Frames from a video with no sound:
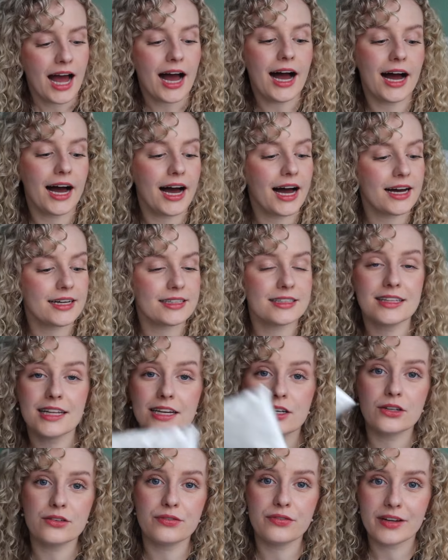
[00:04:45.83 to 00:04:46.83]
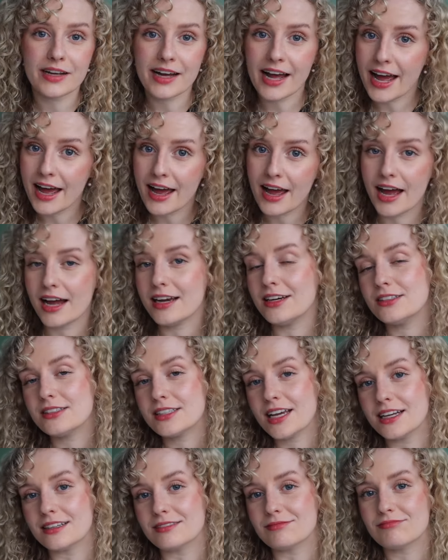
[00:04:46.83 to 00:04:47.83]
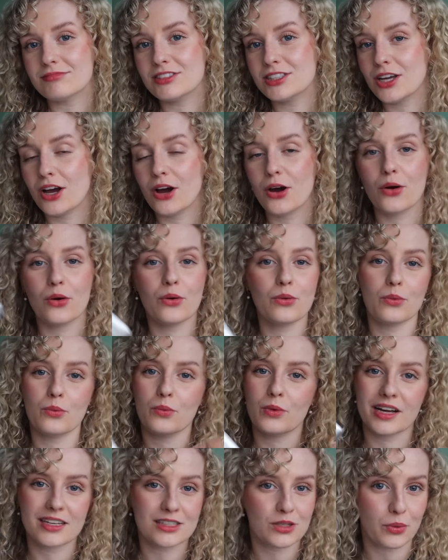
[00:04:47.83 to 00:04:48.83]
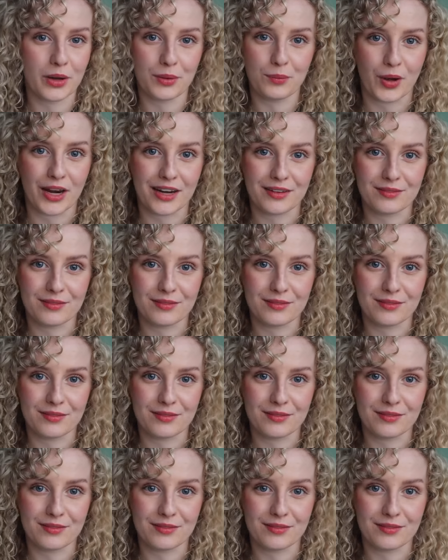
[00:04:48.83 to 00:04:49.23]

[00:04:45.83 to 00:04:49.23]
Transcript: and they're good for your hair and your skin, so it's a win-win.